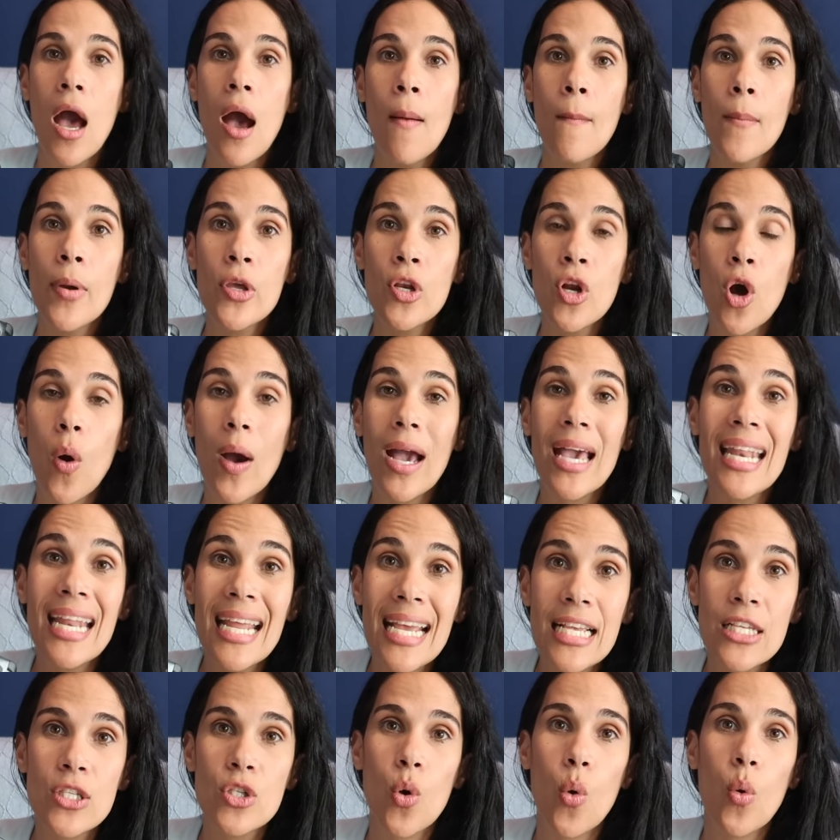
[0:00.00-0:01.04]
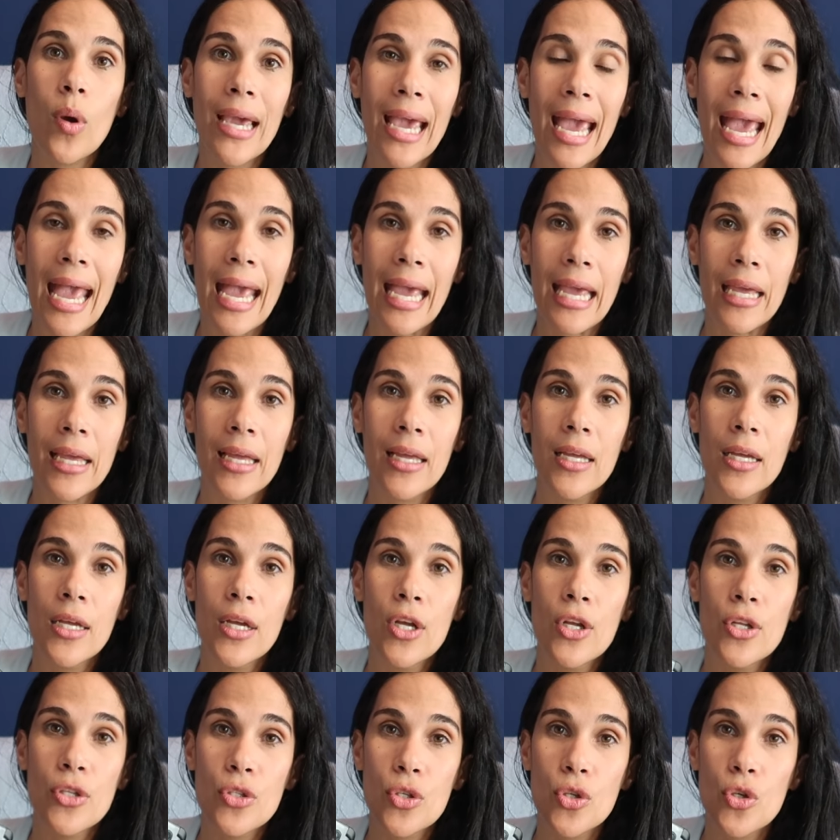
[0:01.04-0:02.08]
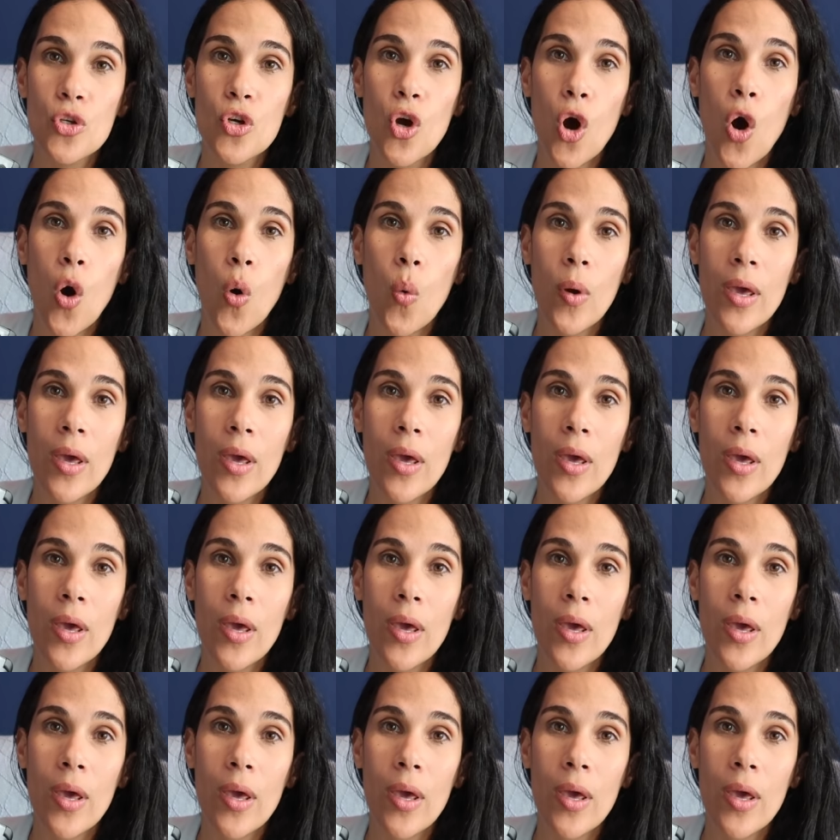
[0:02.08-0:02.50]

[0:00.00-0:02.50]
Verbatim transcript: But you know, it is okay to go